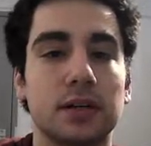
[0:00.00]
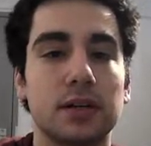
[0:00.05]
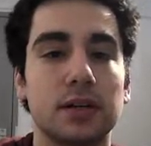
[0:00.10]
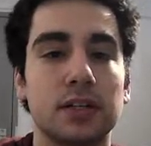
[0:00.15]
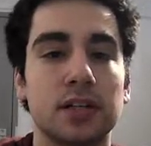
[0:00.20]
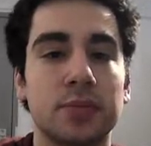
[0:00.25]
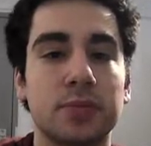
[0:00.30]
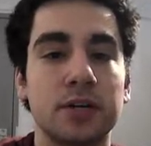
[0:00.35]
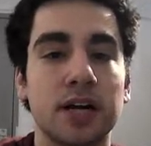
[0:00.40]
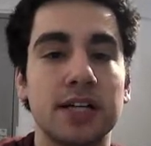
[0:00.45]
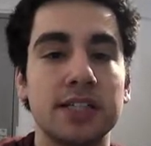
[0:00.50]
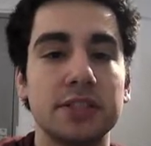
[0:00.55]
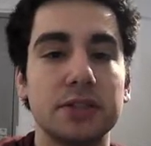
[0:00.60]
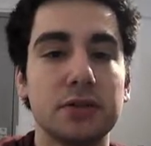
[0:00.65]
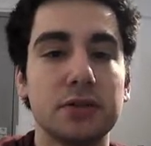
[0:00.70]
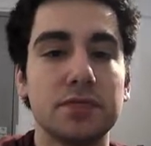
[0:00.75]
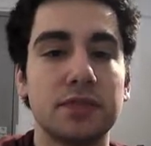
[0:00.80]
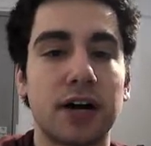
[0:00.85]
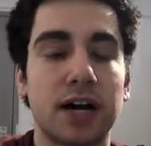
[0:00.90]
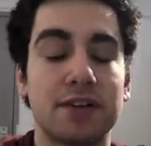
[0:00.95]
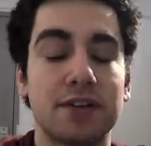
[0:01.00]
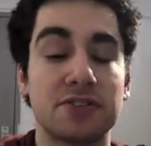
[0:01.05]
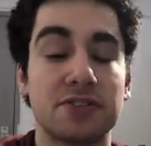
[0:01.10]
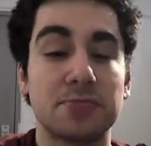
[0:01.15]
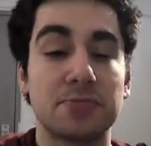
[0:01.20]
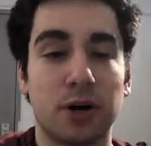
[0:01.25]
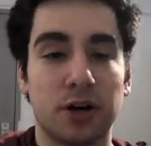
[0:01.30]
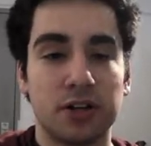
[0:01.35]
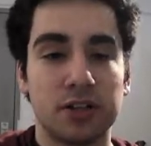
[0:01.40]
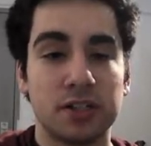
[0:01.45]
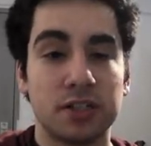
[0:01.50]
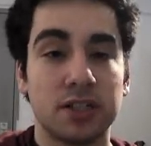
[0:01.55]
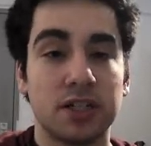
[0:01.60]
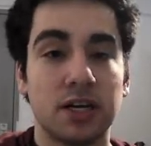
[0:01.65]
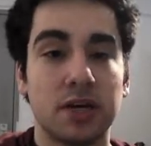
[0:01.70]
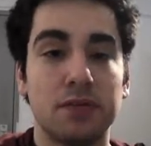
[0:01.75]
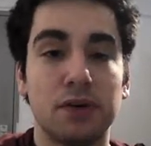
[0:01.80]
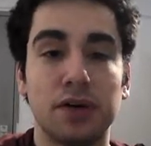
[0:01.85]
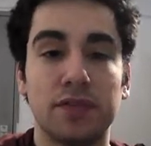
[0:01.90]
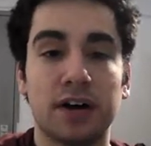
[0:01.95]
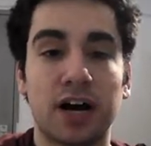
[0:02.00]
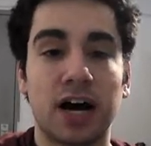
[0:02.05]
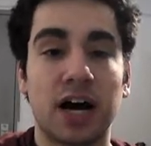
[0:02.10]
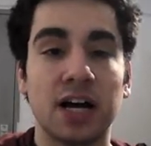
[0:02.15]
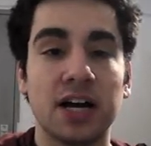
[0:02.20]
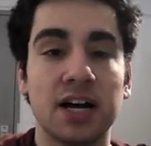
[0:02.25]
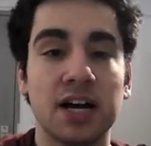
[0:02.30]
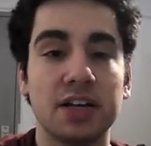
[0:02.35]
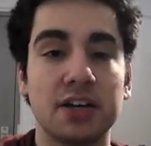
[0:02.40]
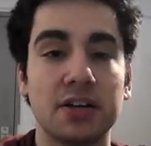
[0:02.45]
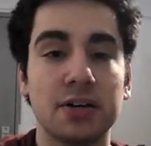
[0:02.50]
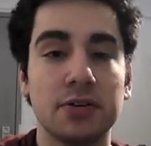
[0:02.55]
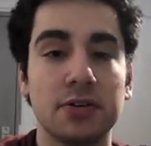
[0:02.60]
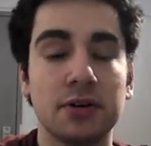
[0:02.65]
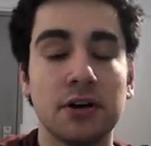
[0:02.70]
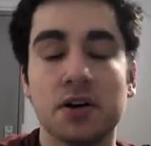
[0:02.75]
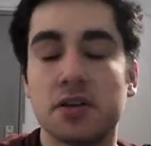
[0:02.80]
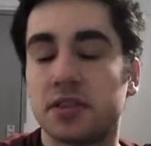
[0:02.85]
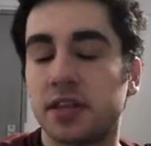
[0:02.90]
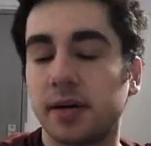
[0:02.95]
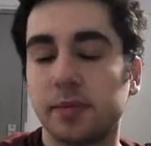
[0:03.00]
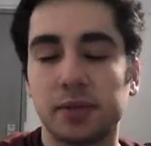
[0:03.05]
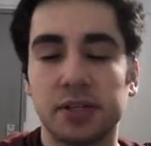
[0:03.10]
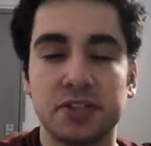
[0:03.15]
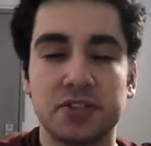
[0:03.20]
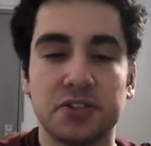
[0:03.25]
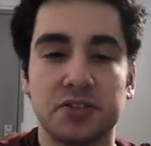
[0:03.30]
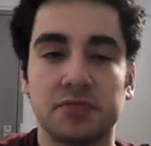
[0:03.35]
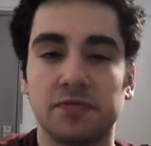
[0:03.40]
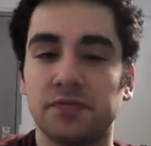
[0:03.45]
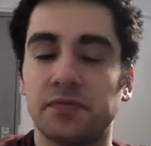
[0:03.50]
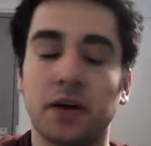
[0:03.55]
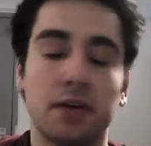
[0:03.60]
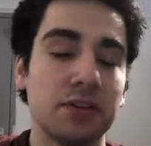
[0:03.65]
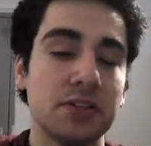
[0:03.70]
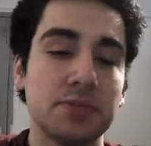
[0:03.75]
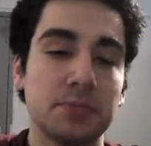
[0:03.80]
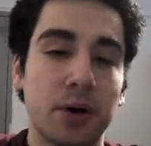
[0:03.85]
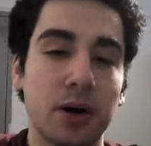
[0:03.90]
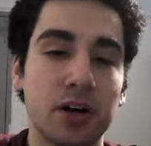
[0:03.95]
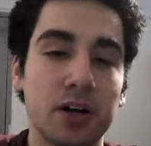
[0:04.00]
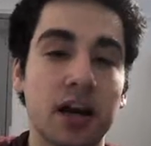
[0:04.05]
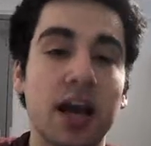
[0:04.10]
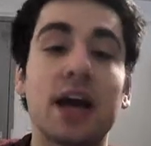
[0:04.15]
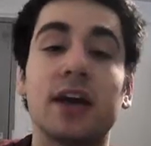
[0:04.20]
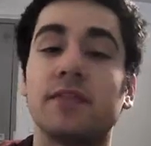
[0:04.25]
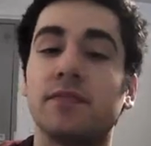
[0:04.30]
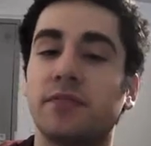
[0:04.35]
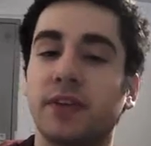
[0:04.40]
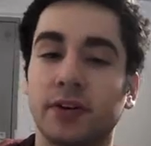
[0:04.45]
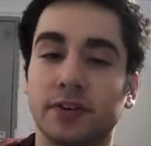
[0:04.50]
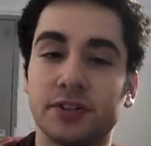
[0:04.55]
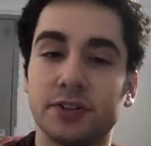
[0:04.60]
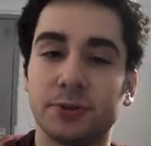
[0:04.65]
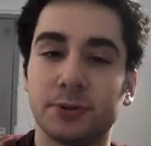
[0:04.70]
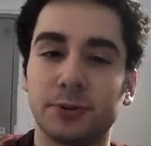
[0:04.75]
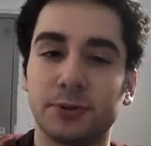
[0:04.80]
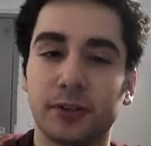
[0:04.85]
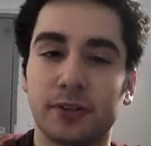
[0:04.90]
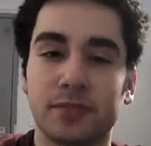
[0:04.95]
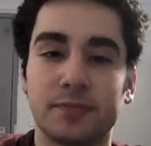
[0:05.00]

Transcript: Number 905, Smart. If you have a high IQ, that means you're very smart and very cool.